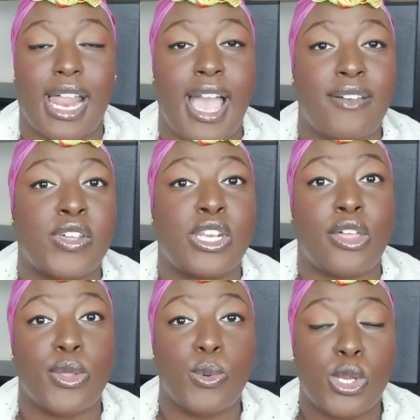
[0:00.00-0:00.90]
I have
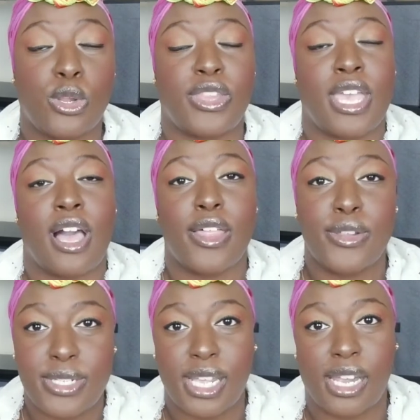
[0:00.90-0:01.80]
another one on the
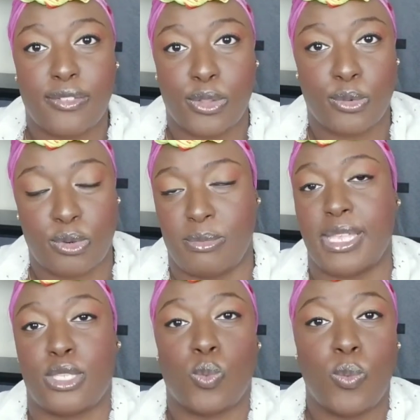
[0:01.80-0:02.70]
other side of the room
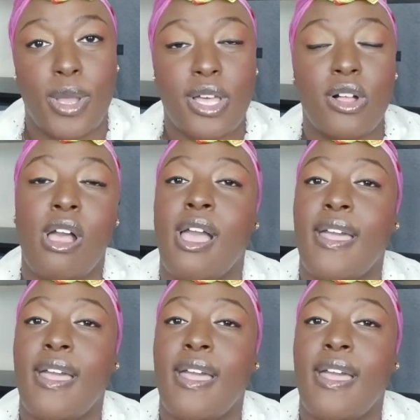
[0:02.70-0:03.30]
as well